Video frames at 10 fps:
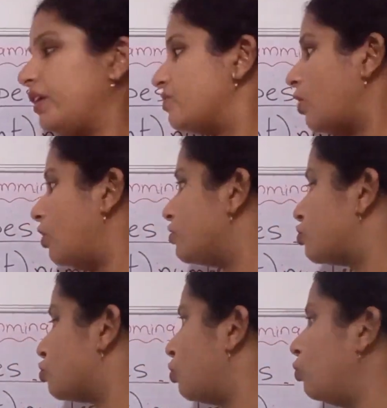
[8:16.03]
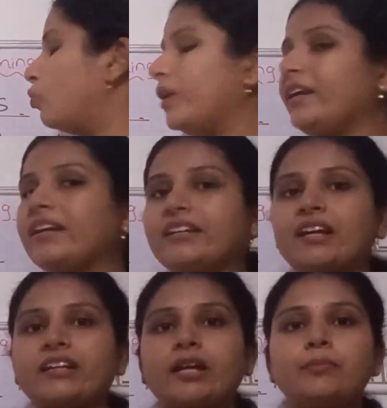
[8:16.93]
is also one
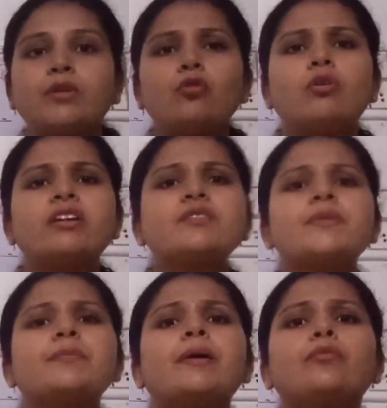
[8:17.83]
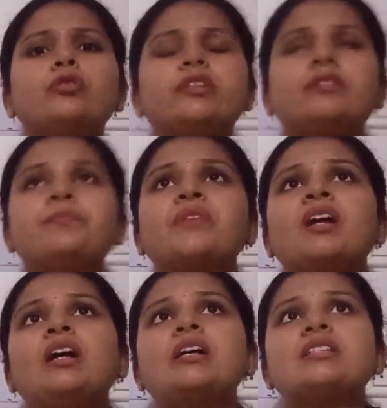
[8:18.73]
data type. Now what is meant by boolean?
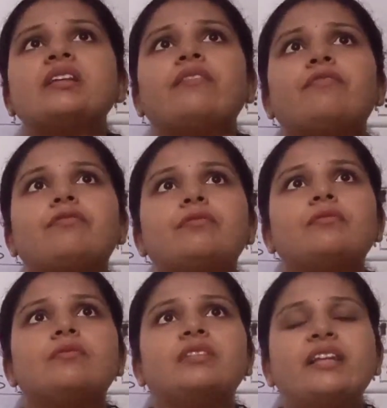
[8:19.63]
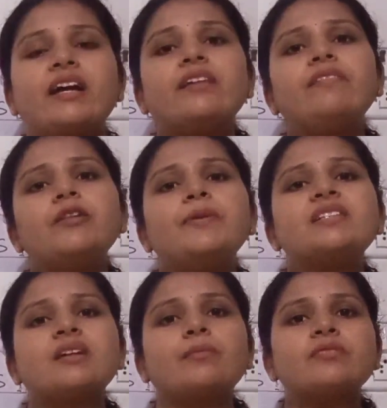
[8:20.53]
See, there will be
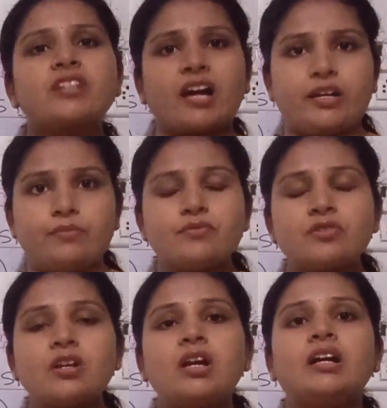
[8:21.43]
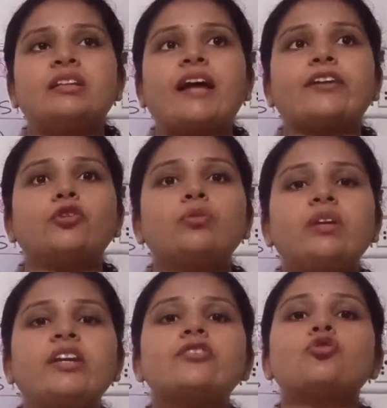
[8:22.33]
some times that you
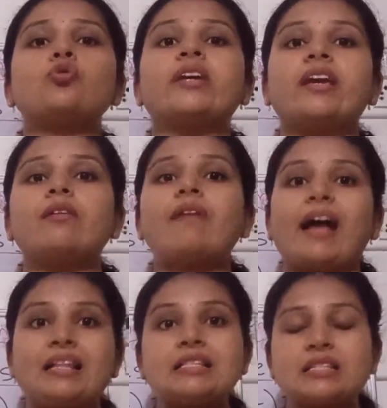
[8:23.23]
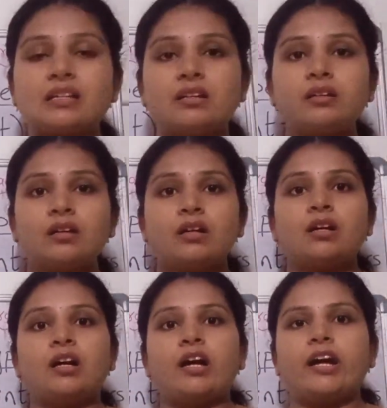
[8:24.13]
need to give answer
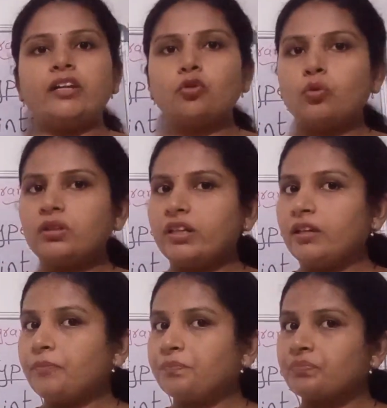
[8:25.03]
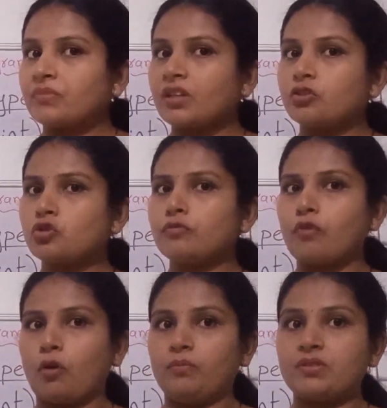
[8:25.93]
in only two
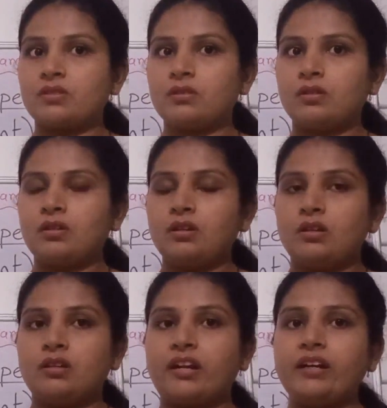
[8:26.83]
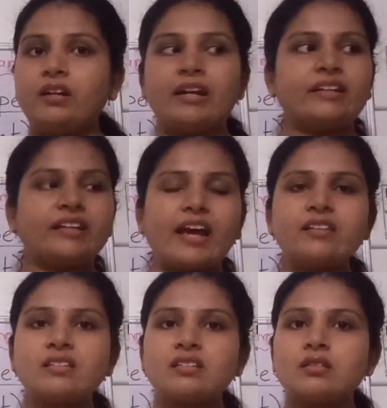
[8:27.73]
forms, right?
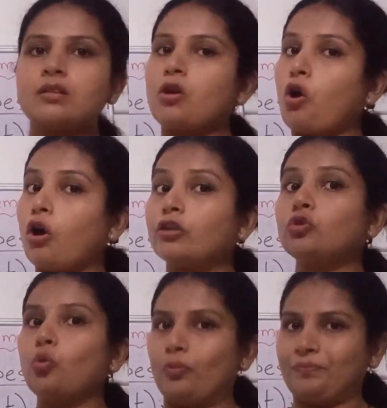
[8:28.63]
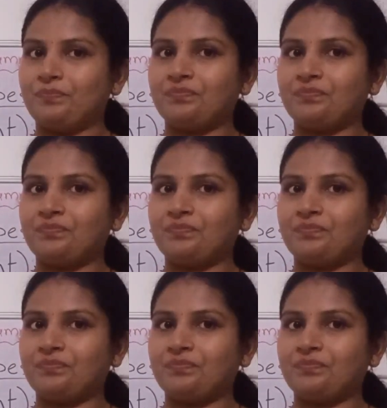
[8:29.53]
Yes or no,